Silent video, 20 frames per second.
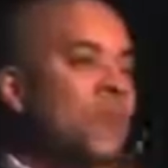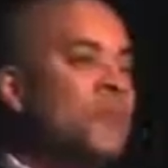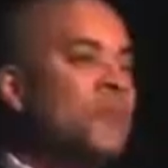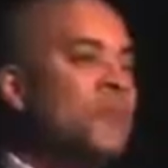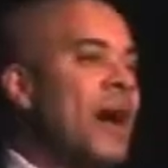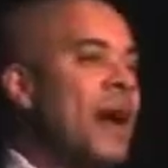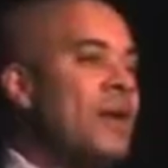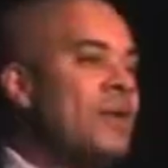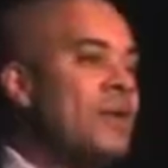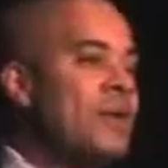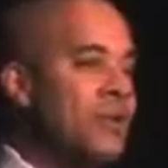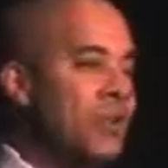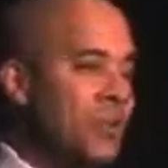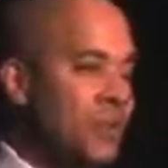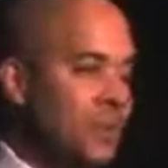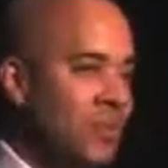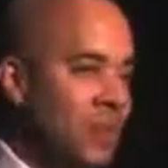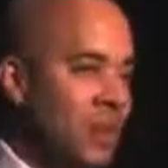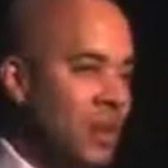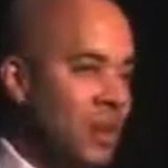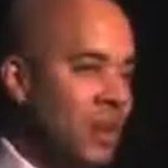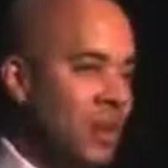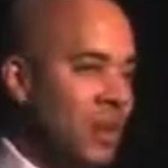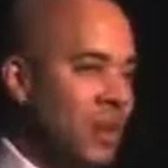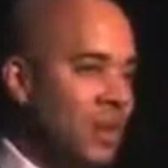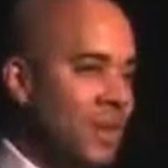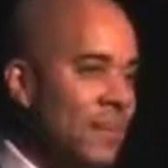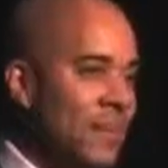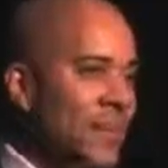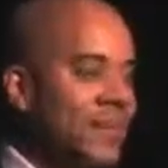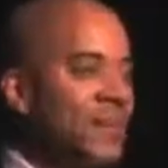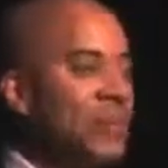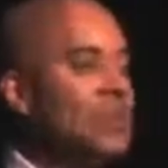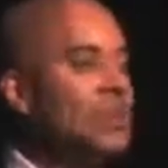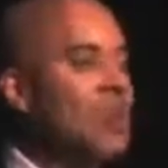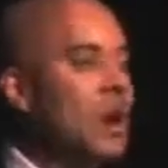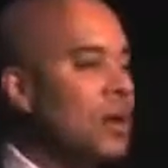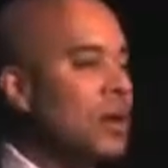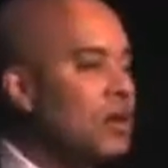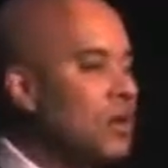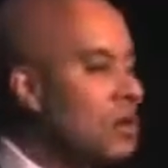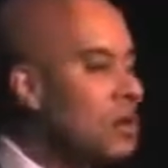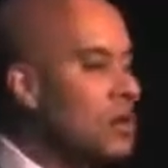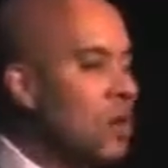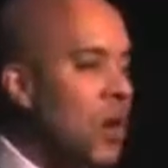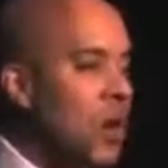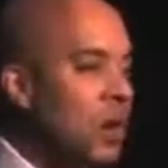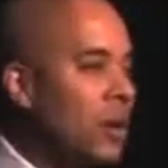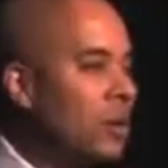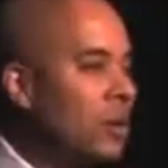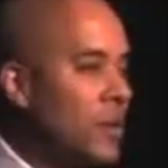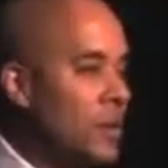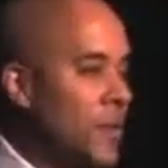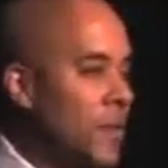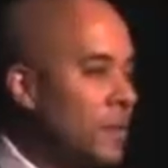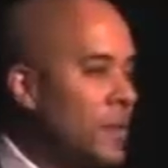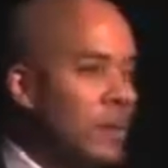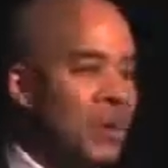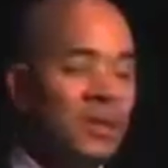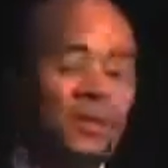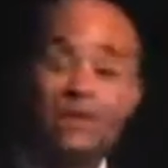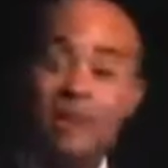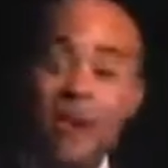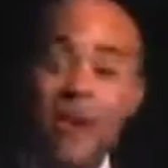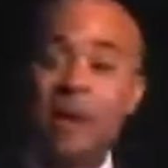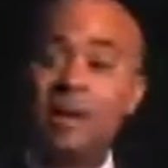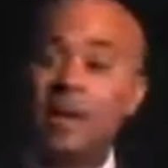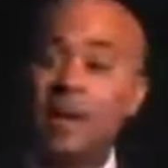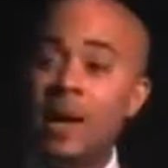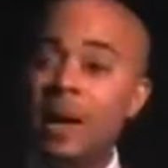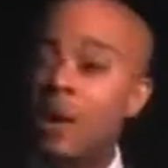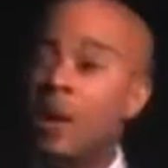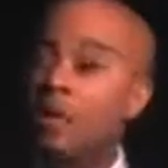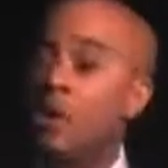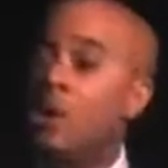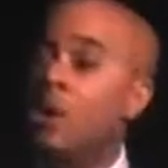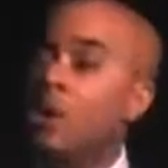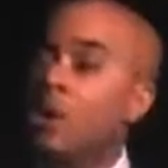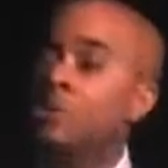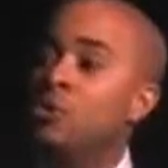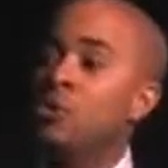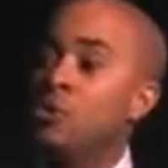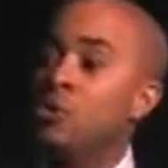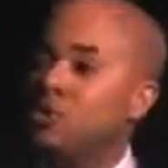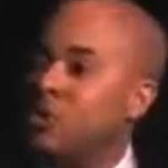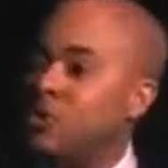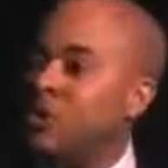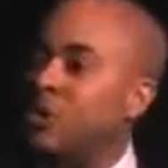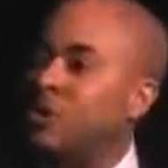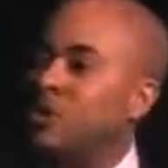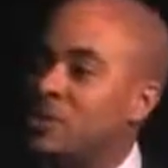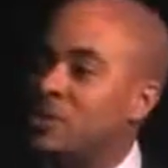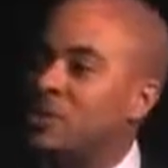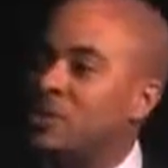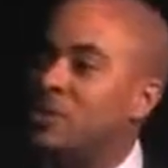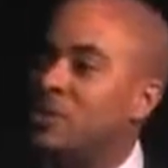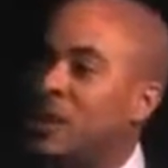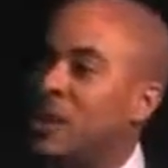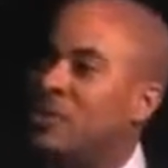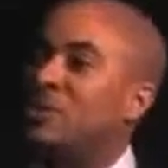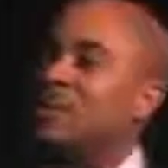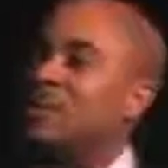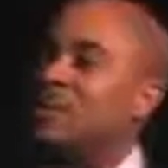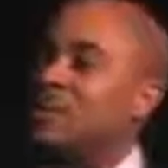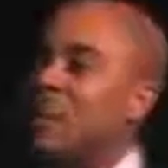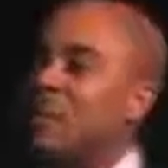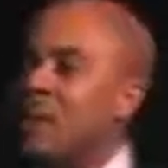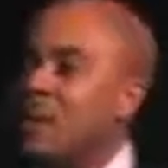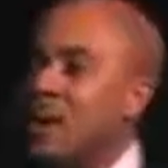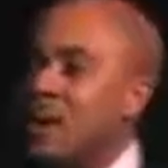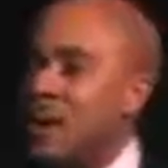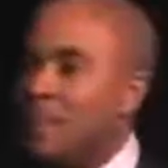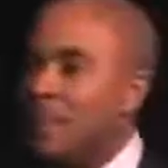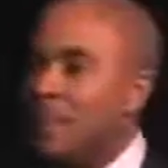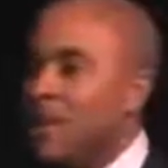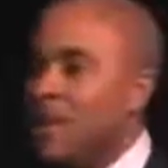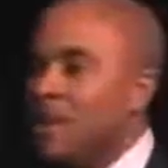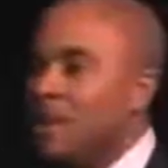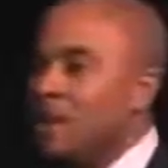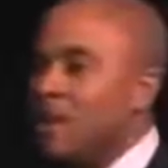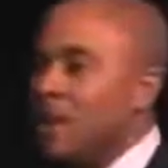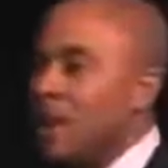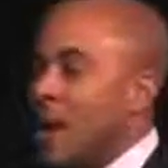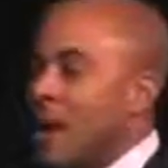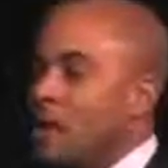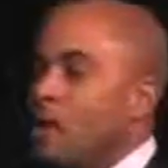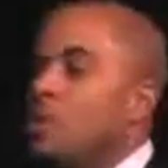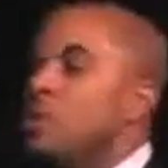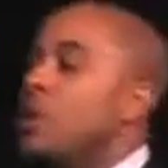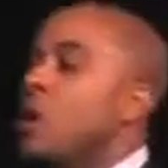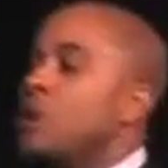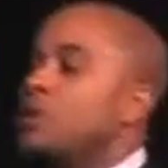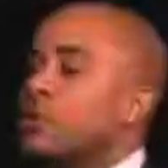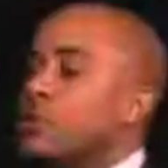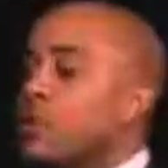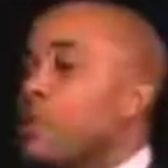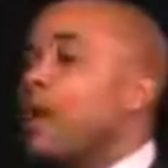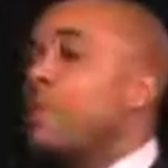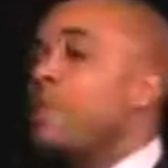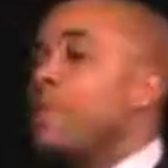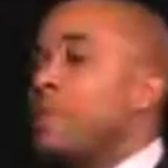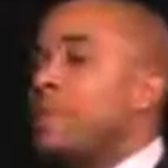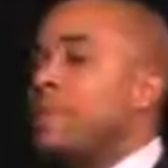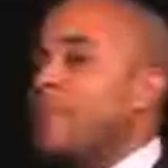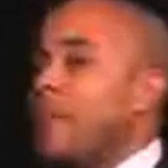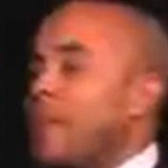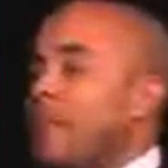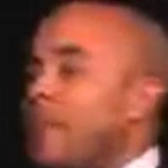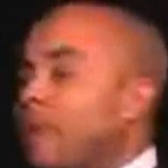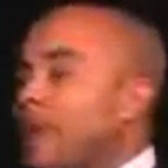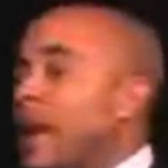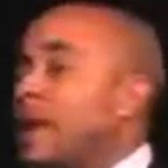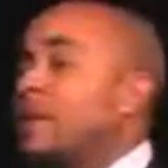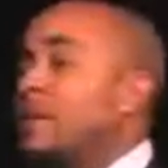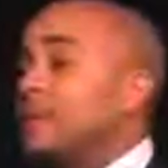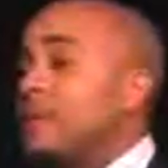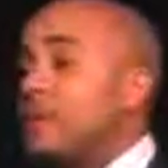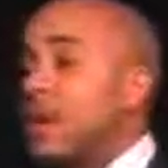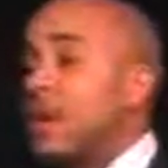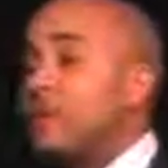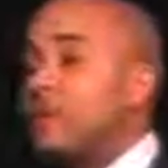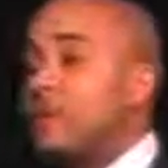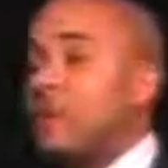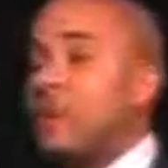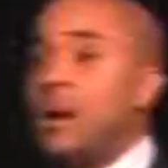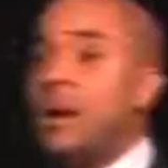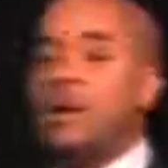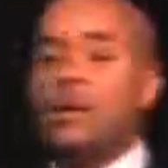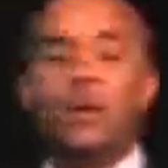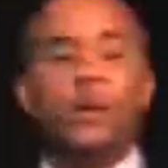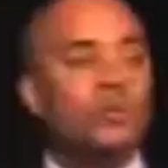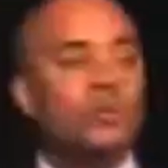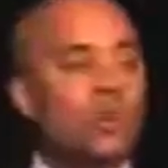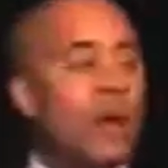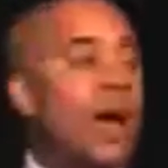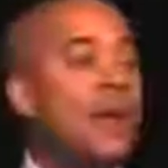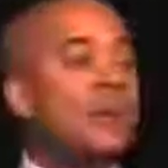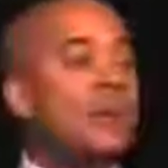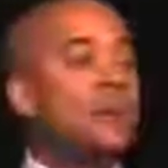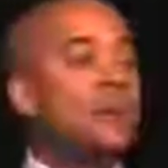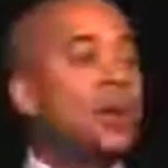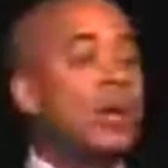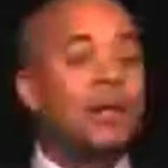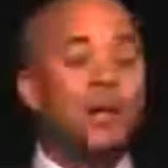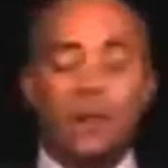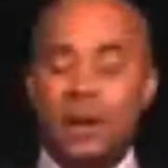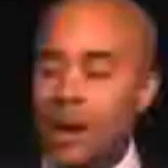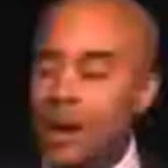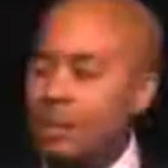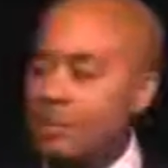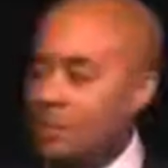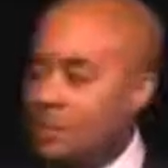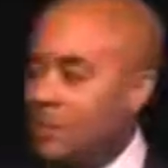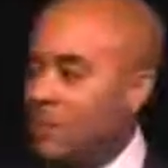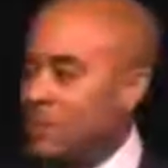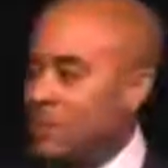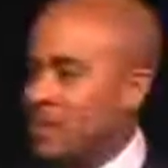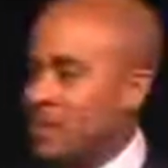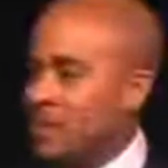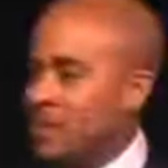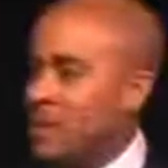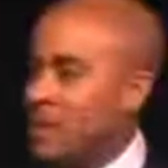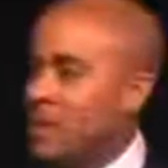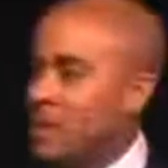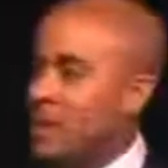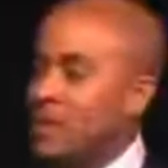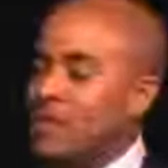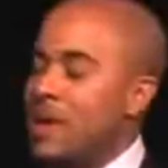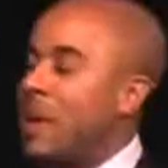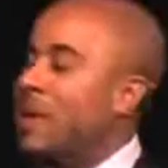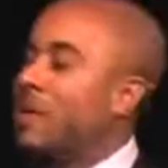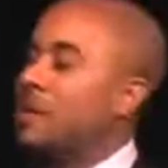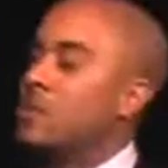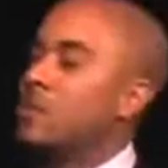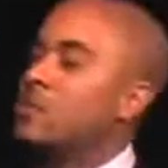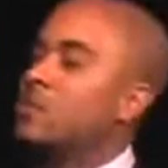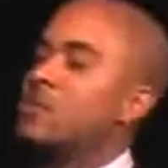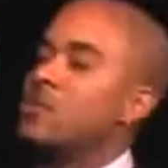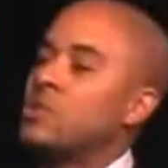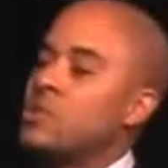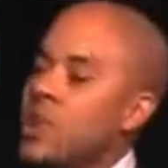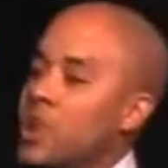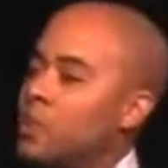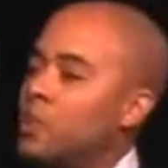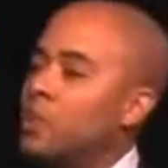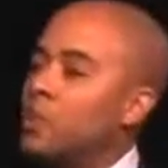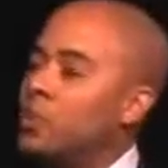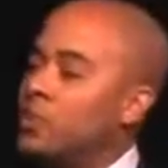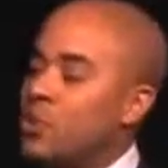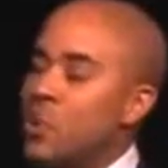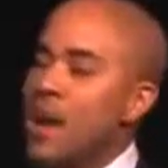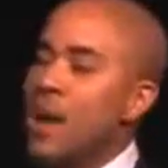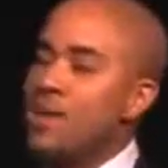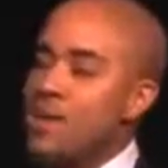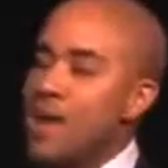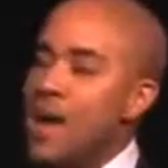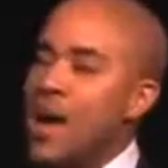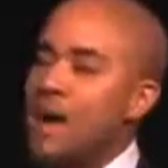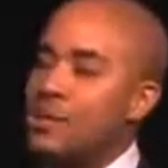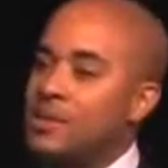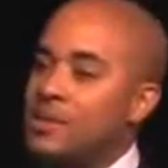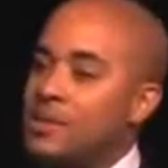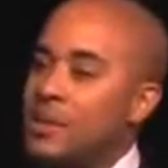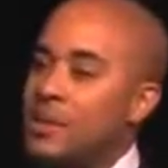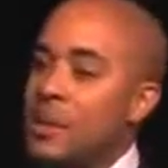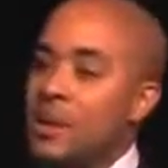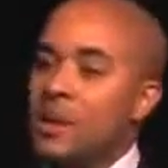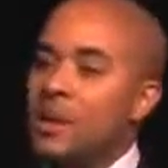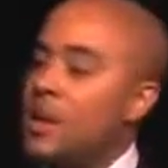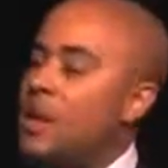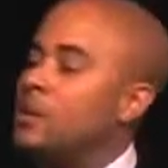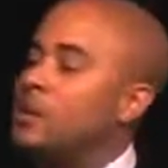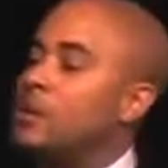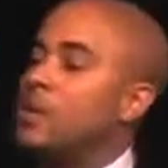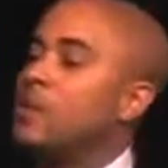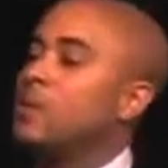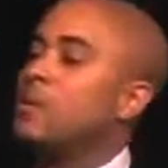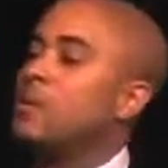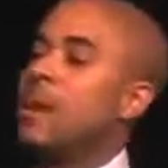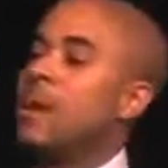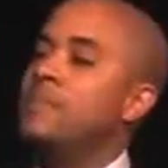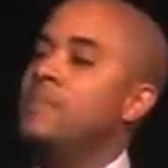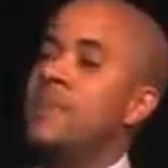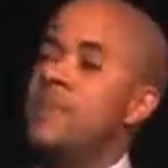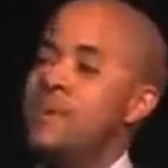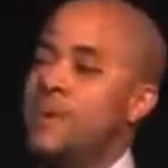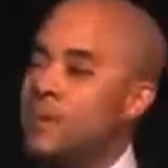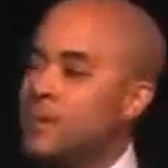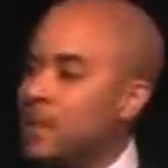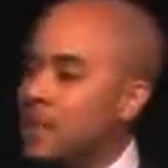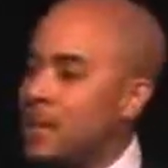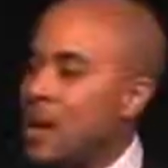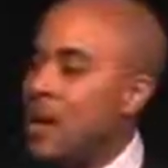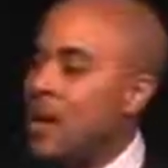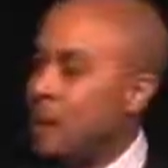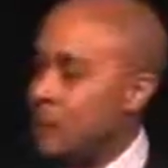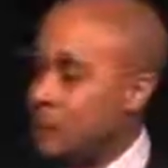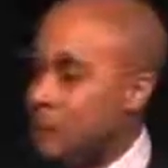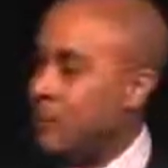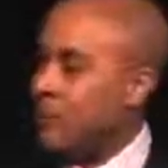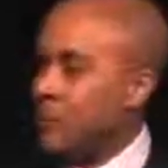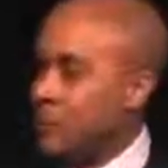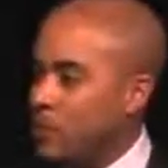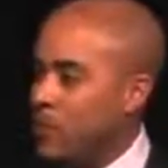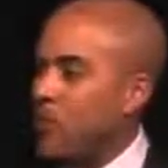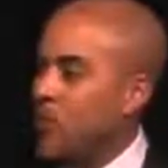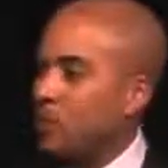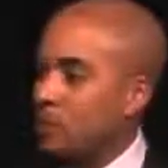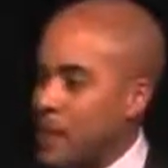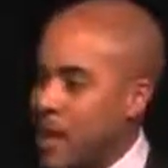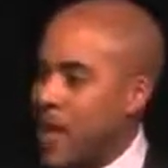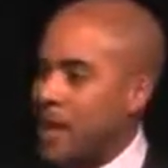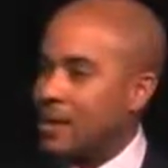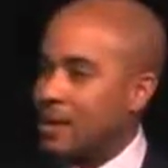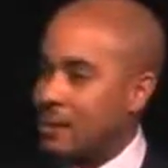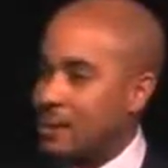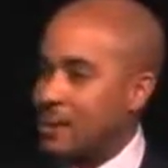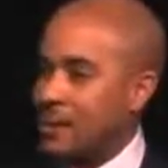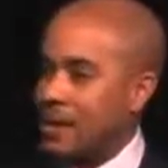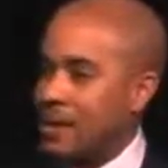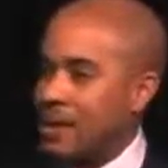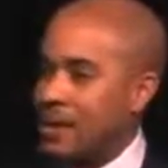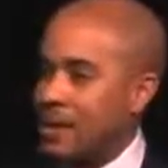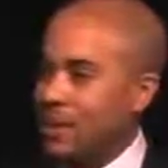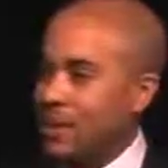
will find you. But if you start just talking to people and finding out who's interested in generating some income and who knows some other people that would like to save some money or try your telecom services, that little simple transaction can generate millions of dollars if you build it accurately.